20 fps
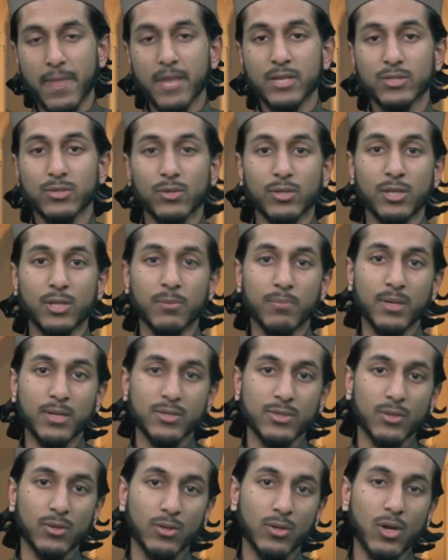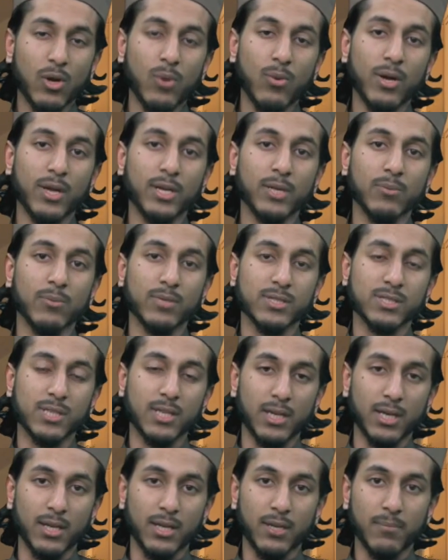So Nabi sallallahu alaihi
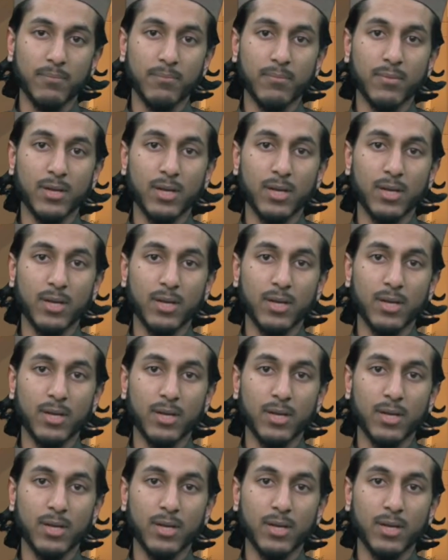wasallam,